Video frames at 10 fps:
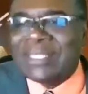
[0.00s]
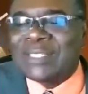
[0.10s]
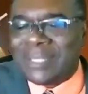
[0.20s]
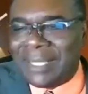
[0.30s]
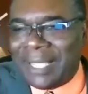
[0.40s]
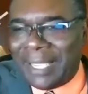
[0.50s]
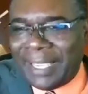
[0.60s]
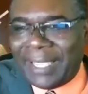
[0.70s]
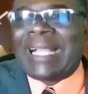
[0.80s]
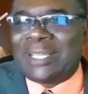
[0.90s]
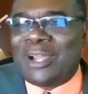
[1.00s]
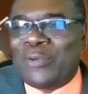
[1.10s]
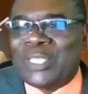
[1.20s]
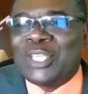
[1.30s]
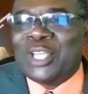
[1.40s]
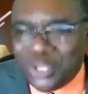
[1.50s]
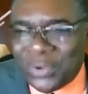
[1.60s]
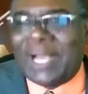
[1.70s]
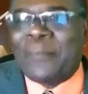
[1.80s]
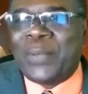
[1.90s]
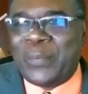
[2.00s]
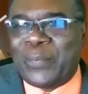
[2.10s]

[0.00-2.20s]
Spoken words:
songs in categories to